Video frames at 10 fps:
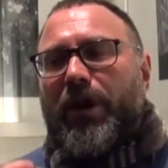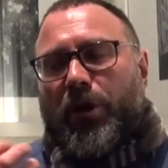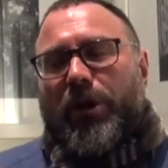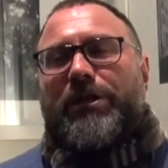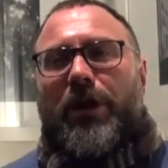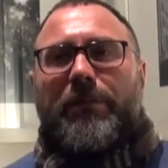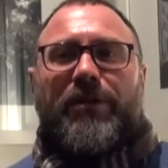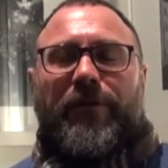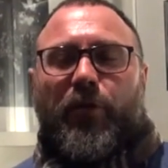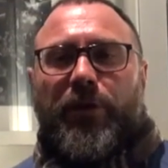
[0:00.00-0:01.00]
a little
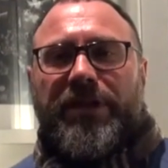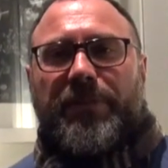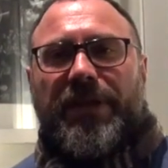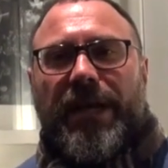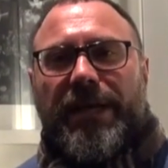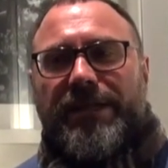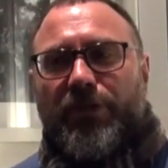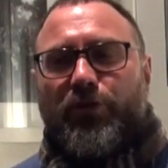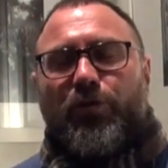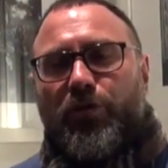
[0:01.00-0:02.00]
bit of crispiness
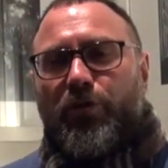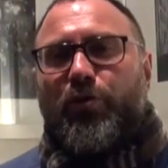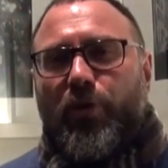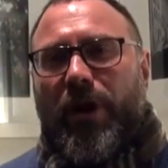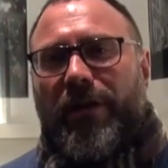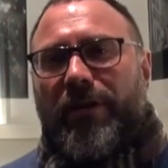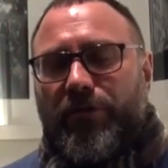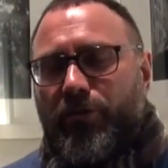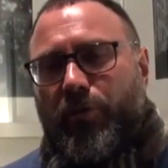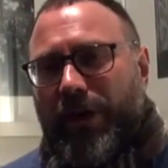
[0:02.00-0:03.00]
that you are
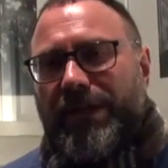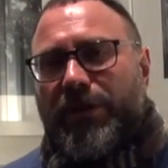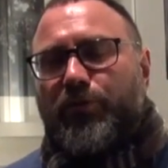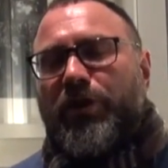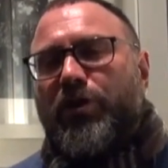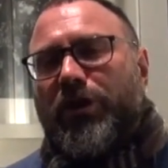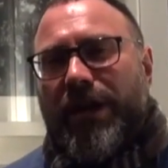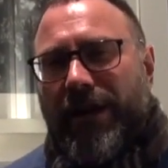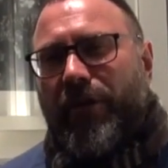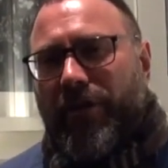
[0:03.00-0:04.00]
that we don't
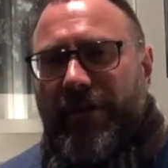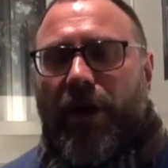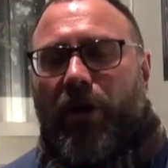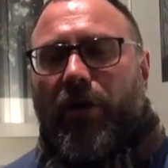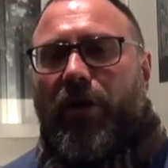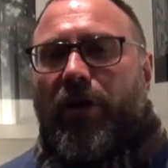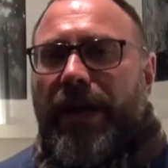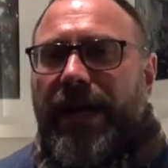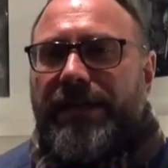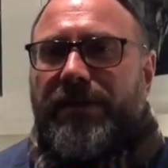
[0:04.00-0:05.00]
have or
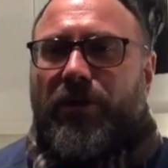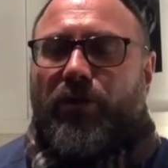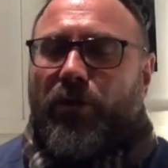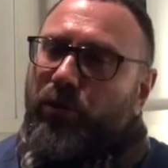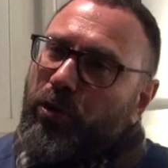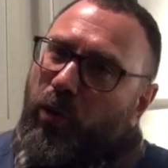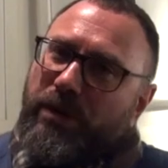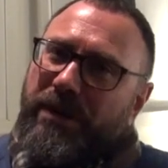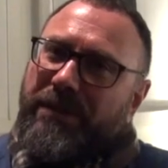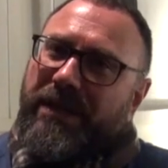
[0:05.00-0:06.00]
less on the
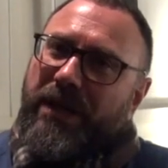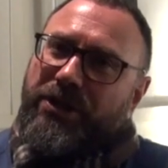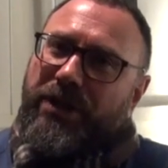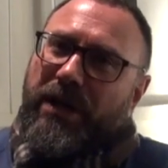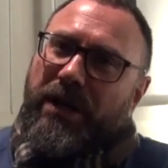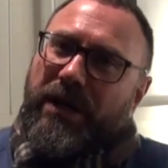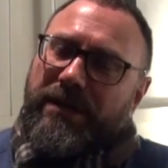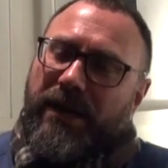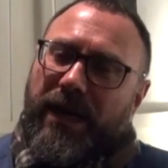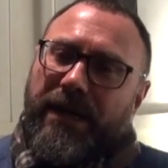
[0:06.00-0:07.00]
Gros Hermitage
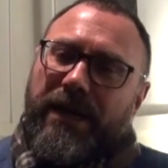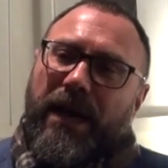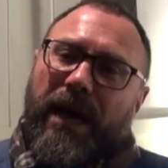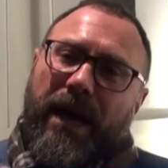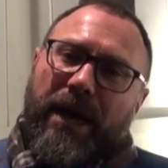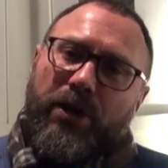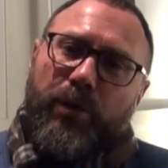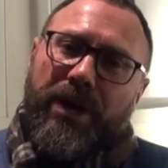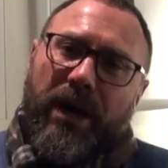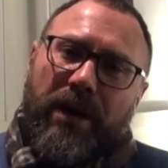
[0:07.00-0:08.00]
side. And
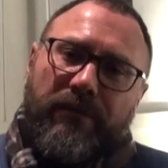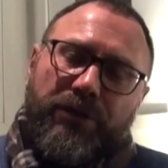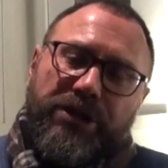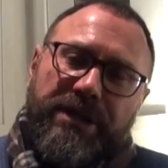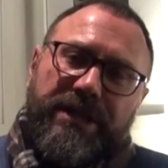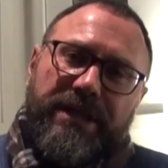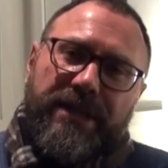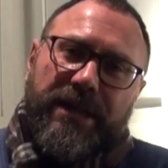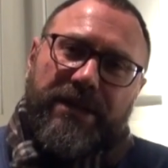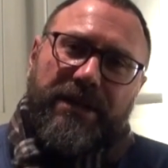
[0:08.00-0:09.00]
we have, which is
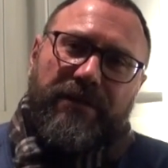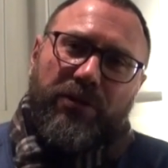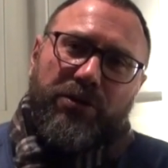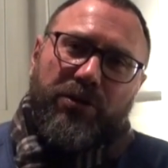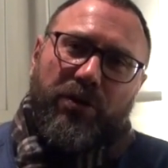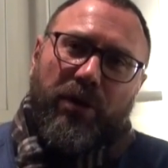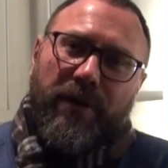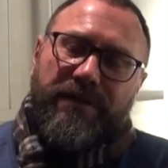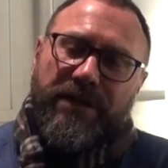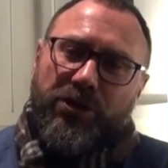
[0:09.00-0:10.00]
distinctive also
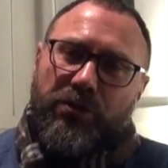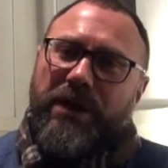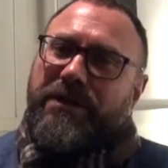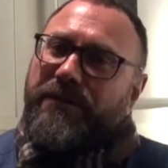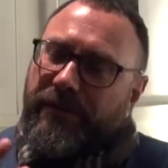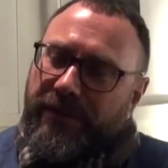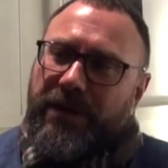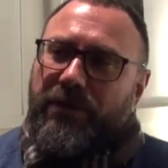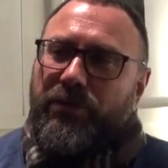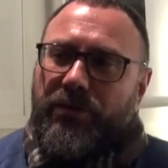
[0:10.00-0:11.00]
of Saint-Joseph,
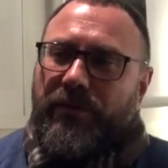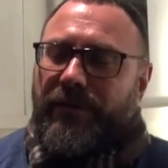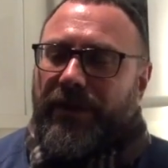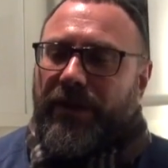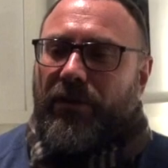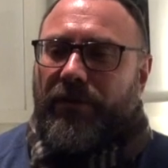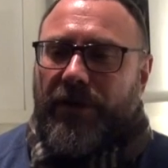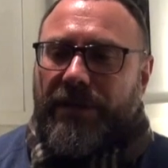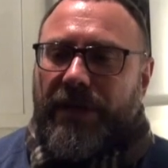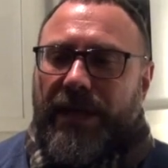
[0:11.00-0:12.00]
very
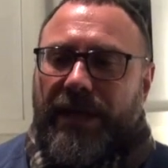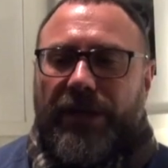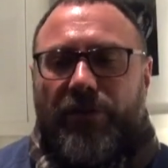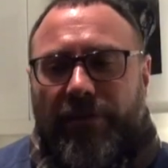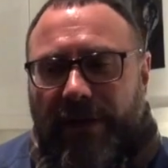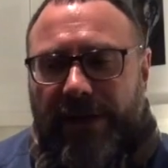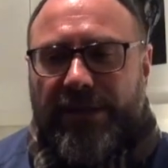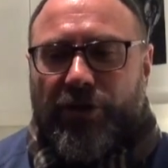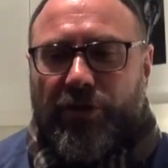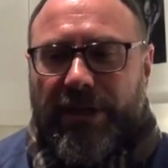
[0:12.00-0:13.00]
often in the fine
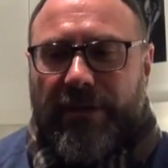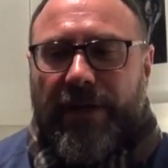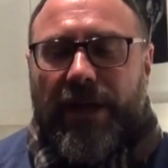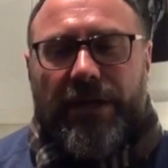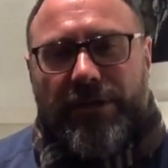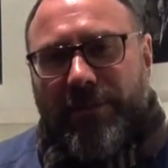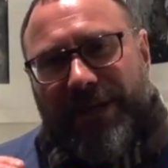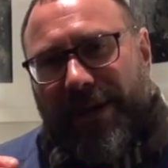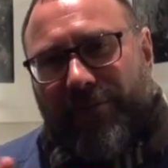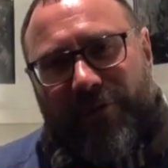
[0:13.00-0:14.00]
Saint-Joseph, some
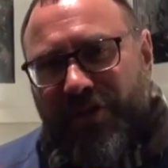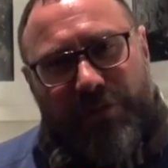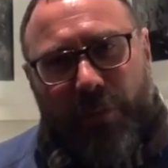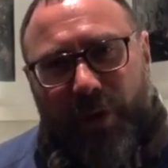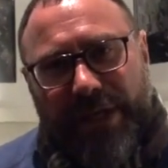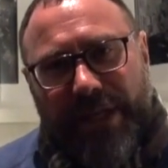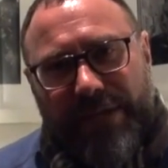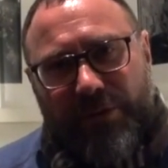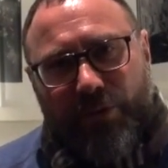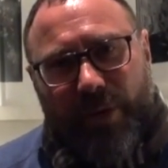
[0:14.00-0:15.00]
kind of
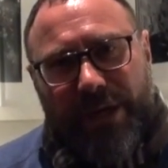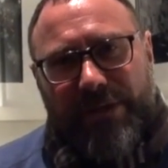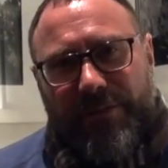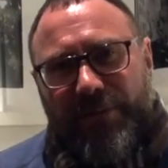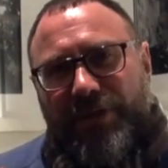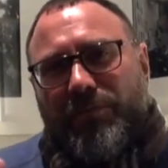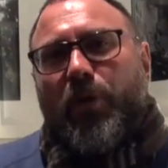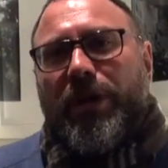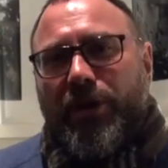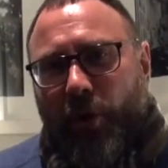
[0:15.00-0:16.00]
smokiness, and some
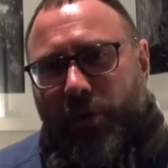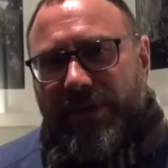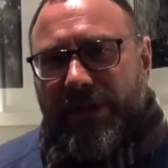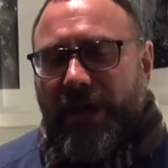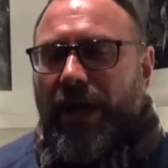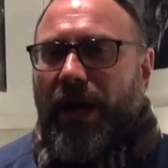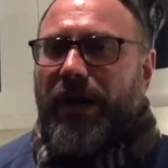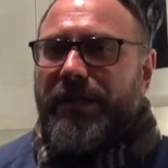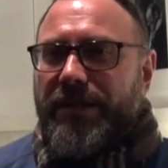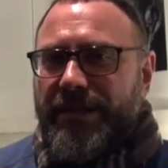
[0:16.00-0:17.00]
smoky notes.
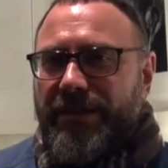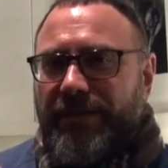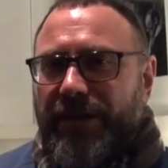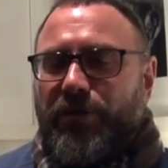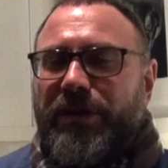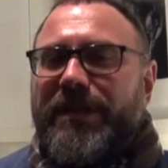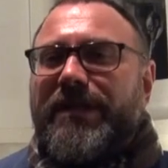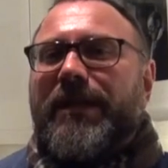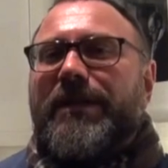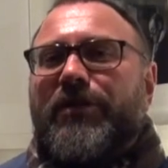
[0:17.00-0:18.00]
And this is the
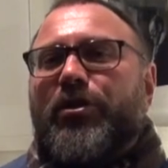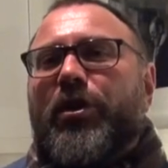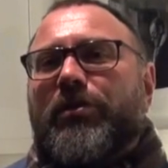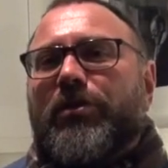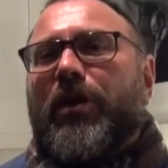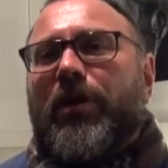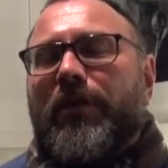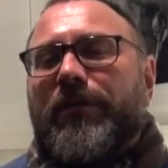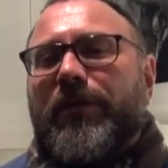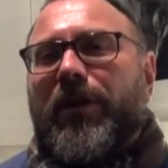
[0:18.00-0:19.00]
distinctive note
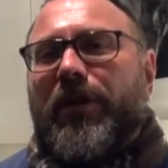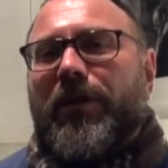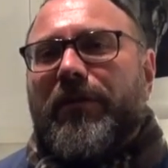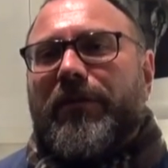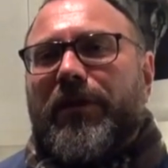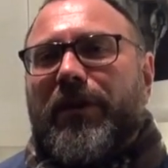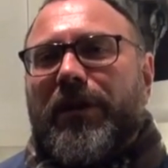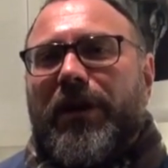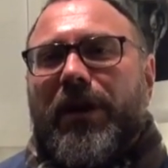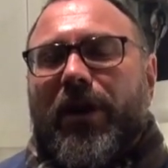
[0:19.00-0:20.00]

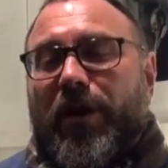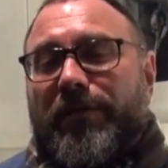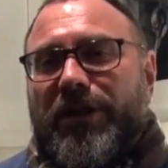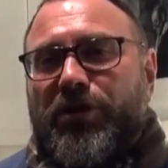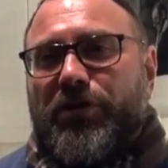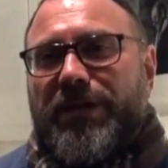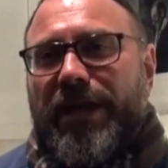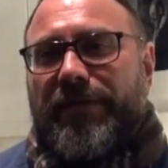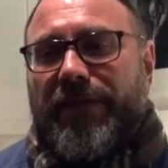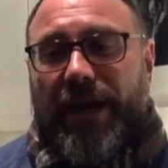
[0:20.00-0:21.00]
of Saint-Joseph.